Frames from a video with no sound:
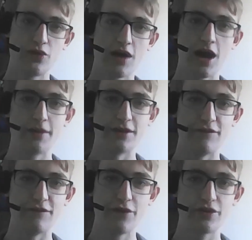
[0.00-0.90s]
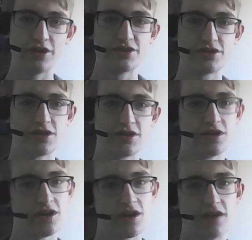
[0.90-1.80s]
help to keep you focused,
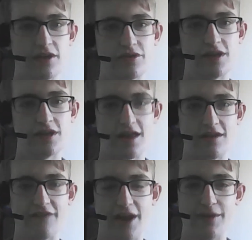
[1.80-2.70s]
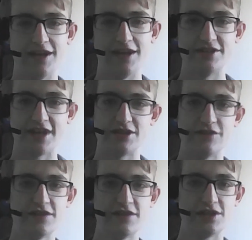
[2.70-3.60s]
and then you can then evaluate each section
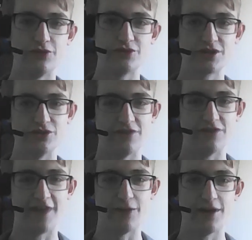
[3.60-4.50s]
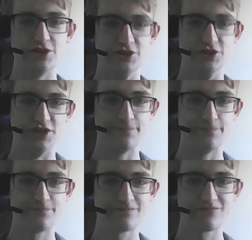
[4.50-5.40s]
individually on your skills and evaluation sheet.
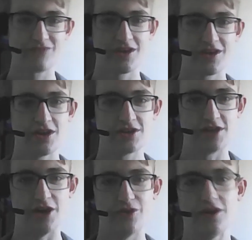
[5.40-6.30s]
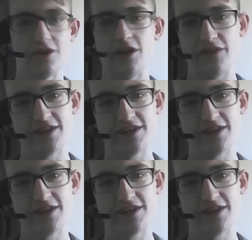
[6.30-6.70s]
So first